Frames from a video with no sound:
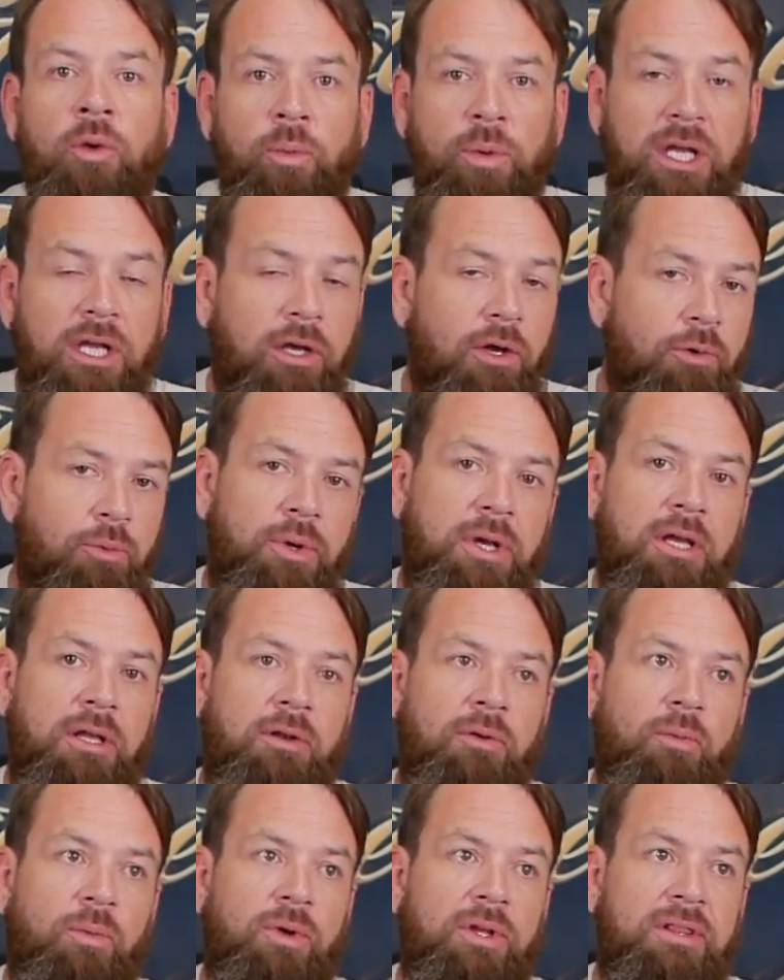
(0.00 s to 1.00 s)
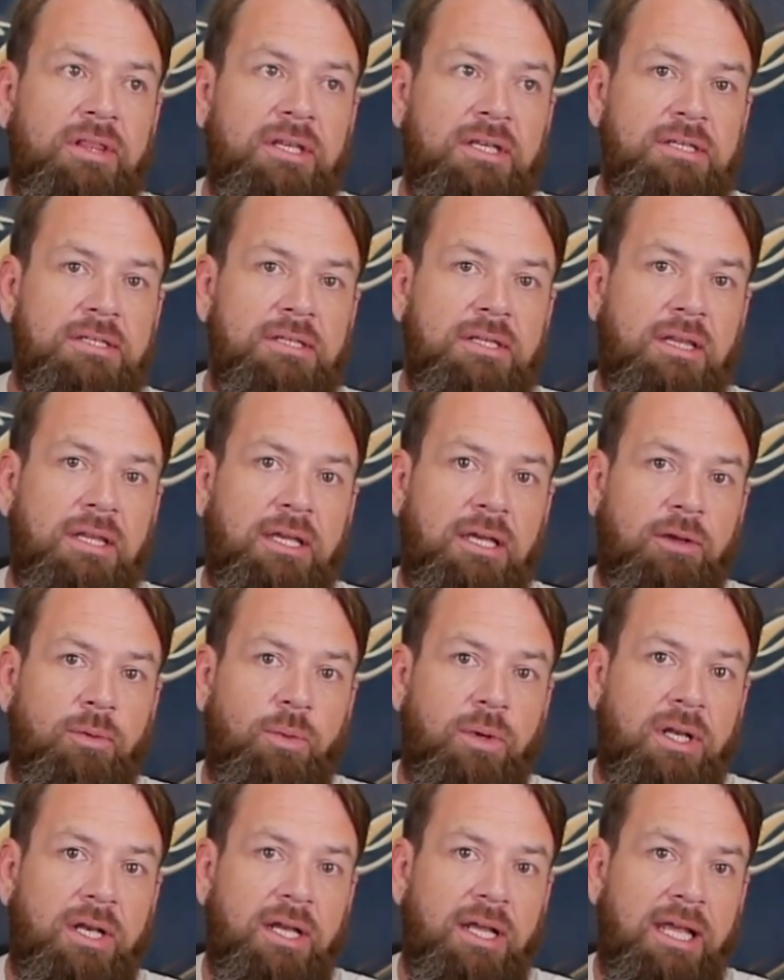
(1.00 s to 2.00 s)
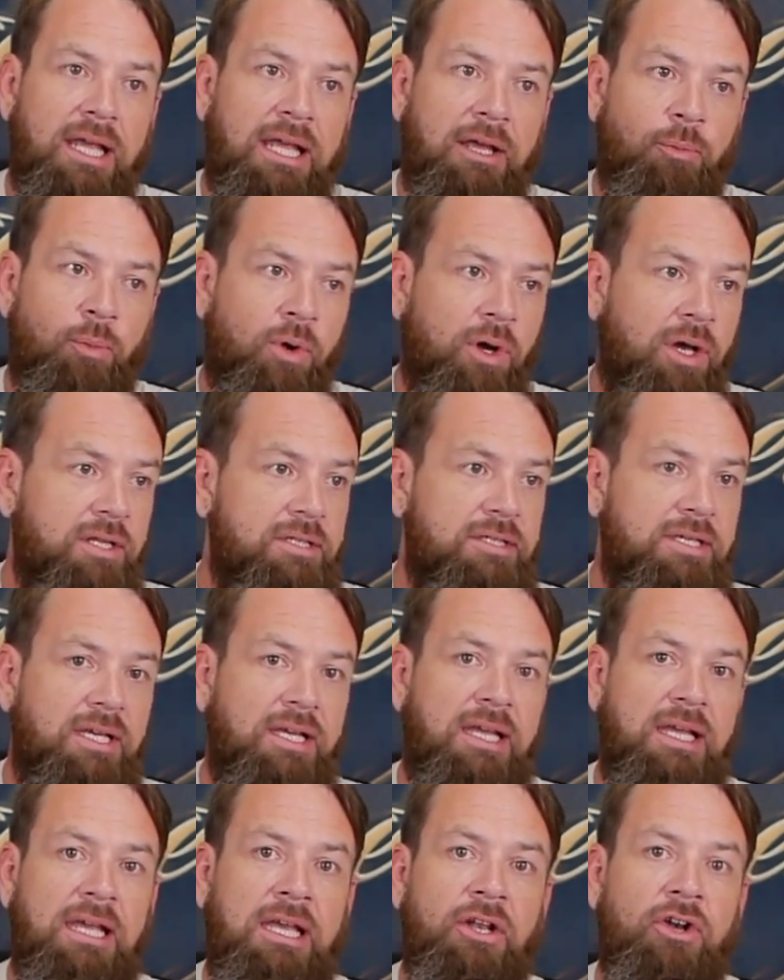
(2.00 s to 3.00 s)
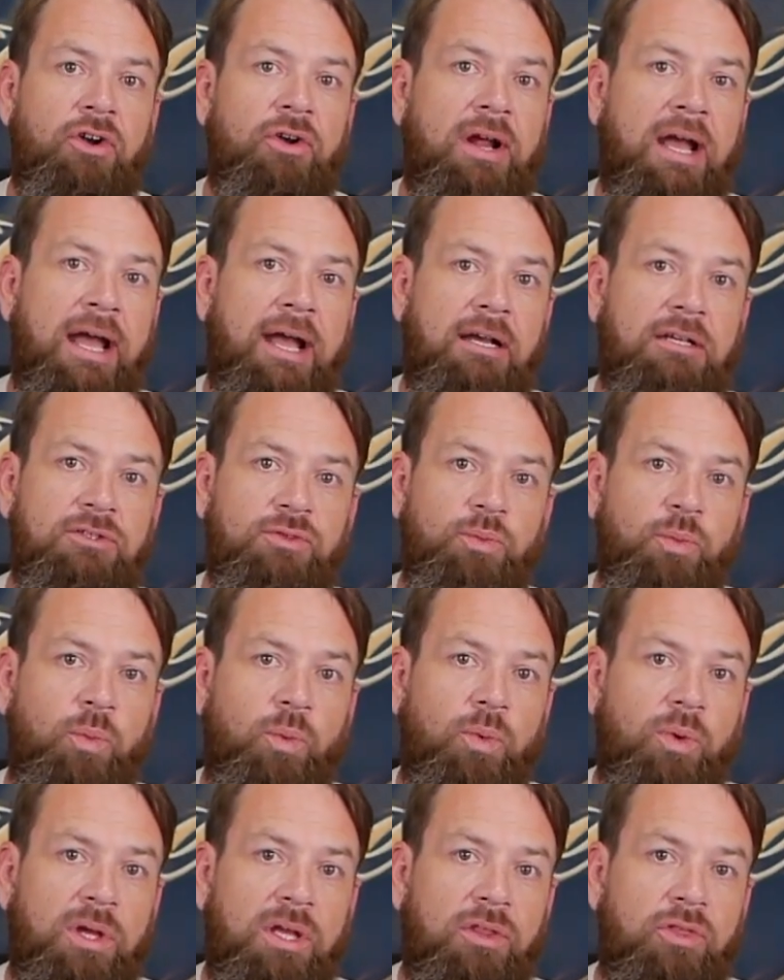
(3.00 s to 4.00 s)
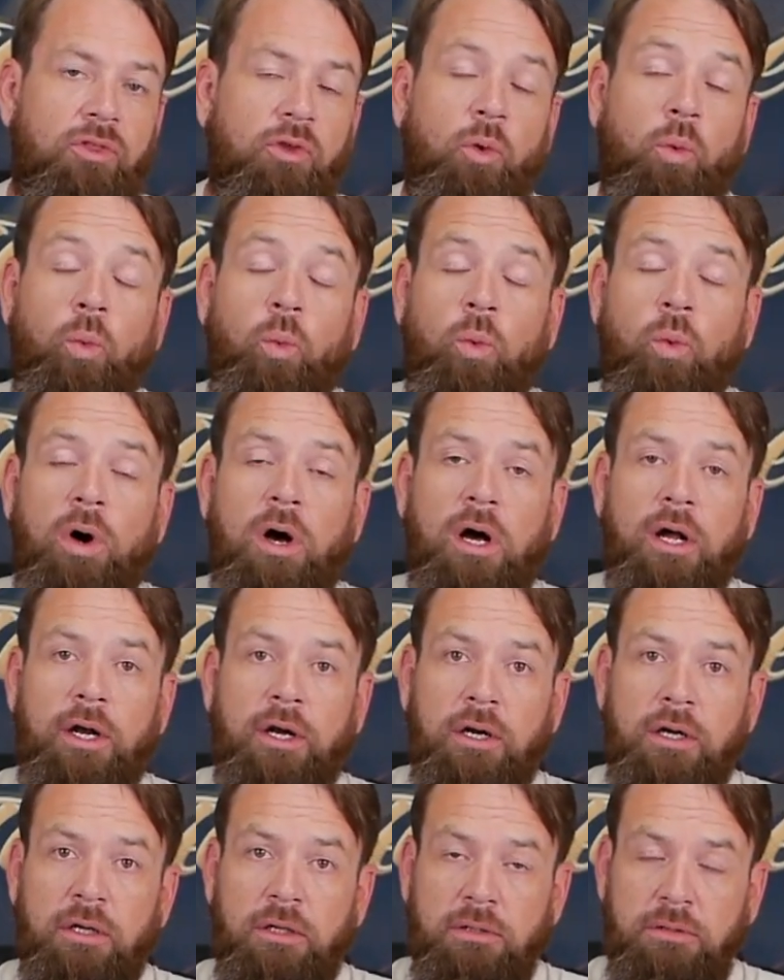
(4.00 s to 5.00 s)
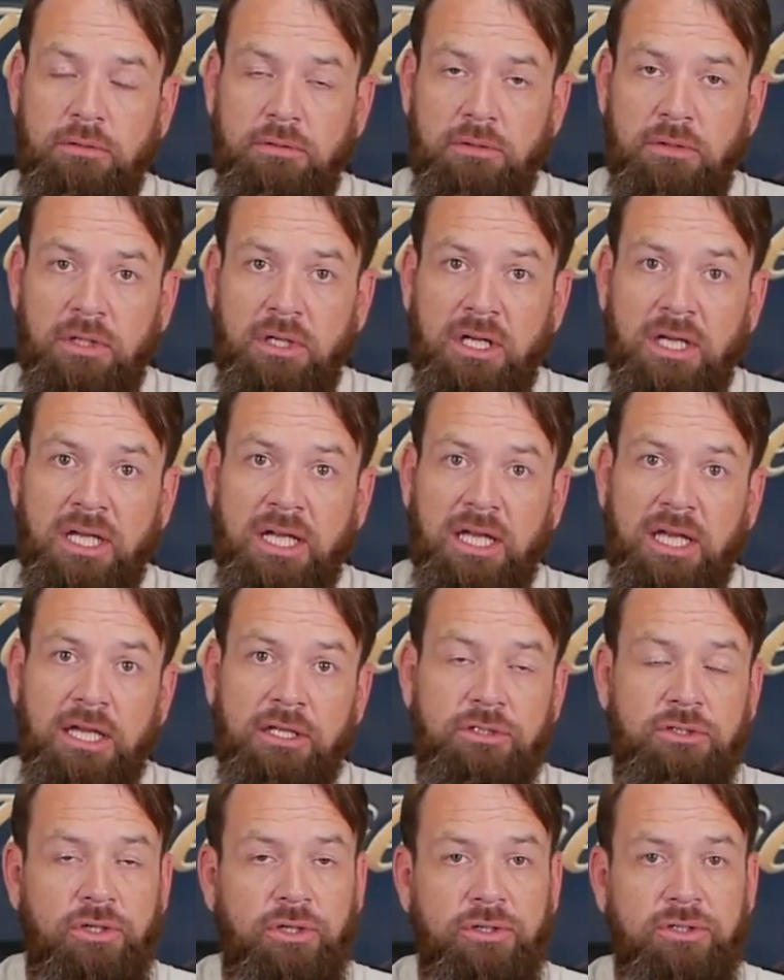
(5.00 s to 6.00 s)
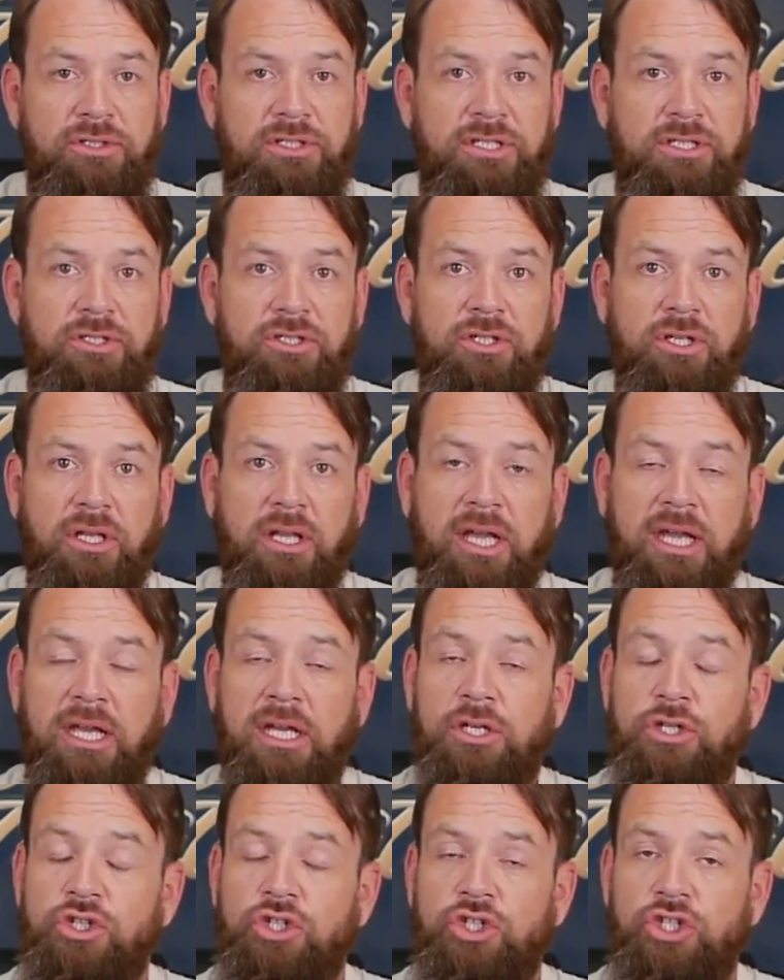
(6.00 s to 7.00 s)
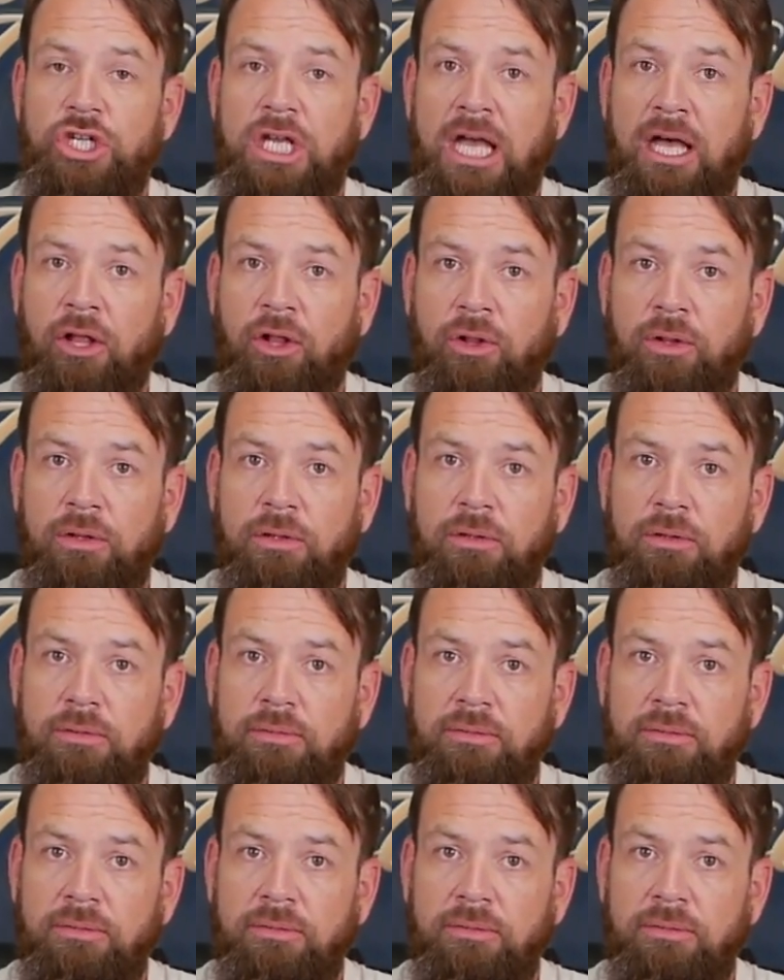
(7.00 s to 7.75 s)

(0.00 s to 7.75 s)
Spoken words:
We go in with this liquid. Once it interacts with water, it turns into like a gel.